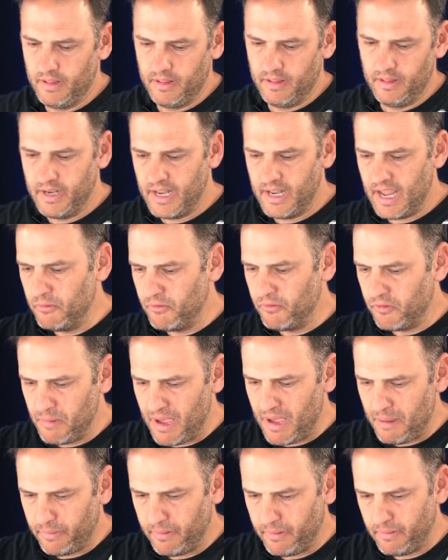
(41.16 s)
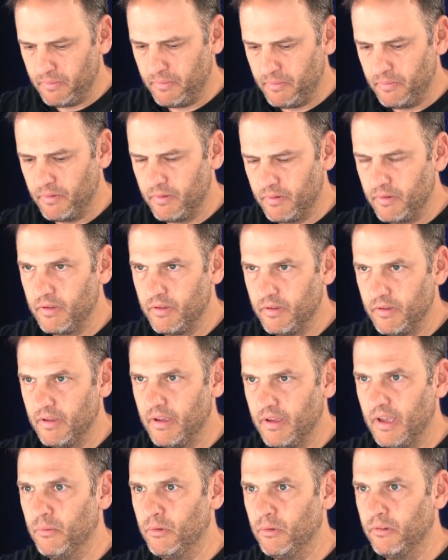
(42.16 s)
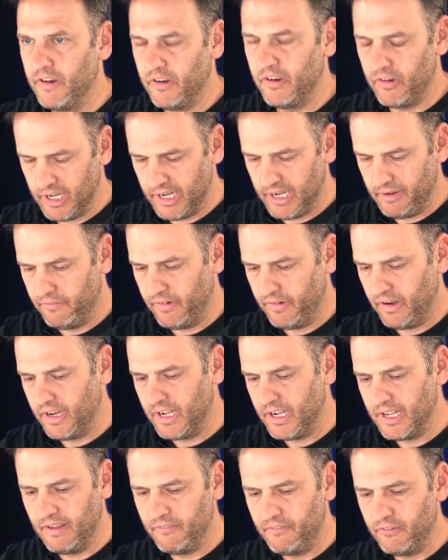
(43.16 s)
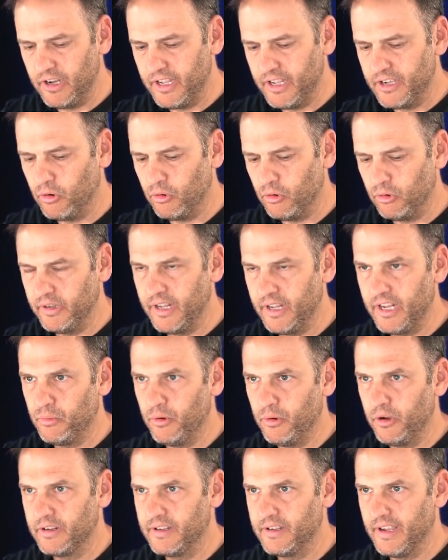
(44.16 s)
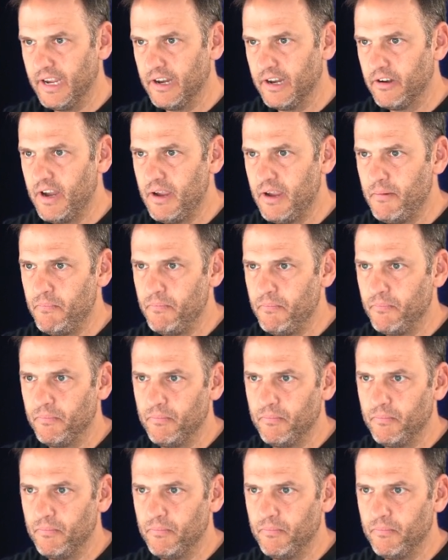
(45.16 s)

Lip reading: The name of the map I will very cleverly call Network Diagram,